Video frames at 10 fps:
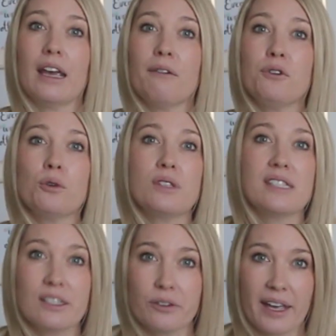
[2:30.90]
If you
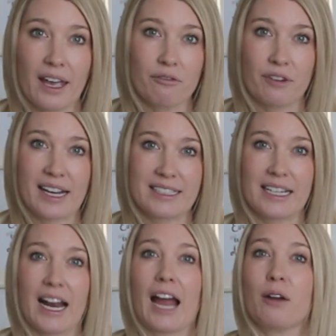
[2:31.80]
still can't find
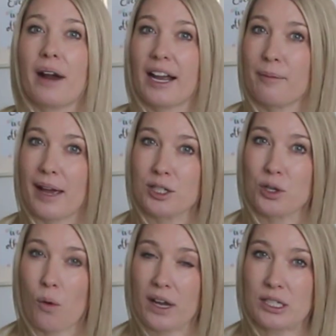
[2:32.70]
it, I recommend
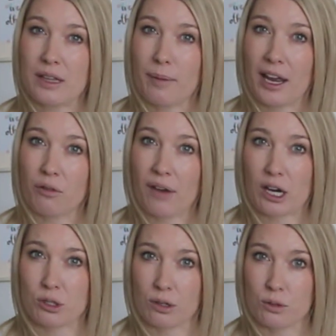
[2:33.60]
going to the
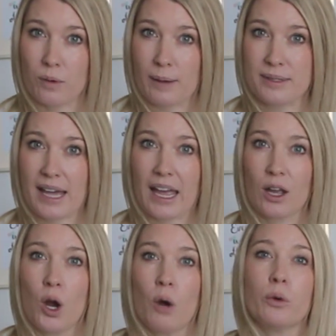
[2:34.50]
manufacturer's website
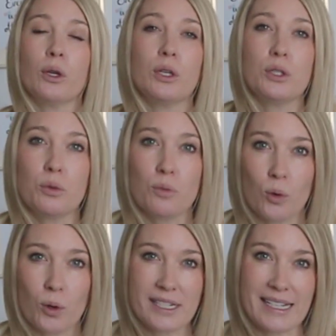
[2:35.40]
where you can do
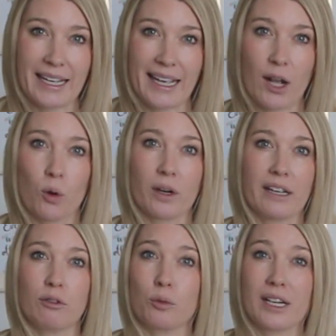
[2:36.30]
more digging or
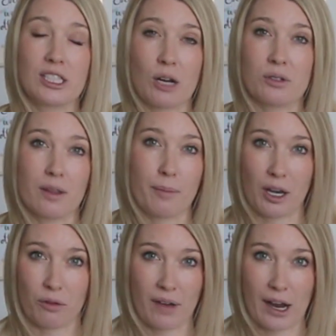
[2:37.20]
even reach out to the
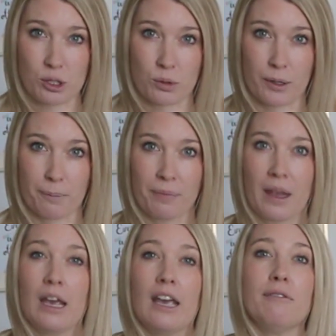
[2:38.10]
manufacturer.
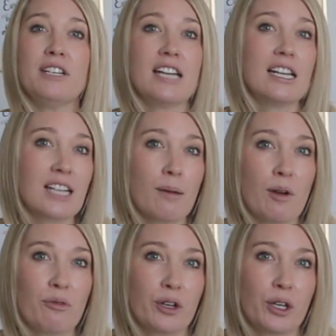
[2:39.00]
If it does come
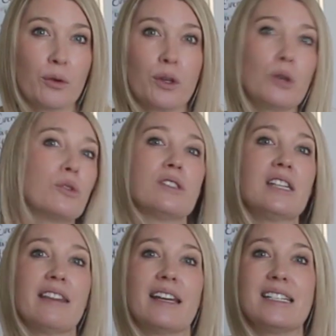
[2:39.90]
up for you, you'll
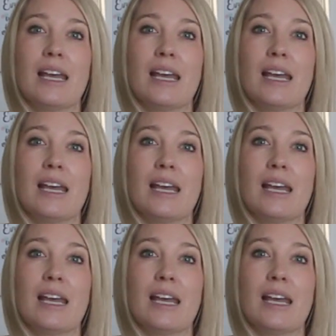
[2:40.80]
see that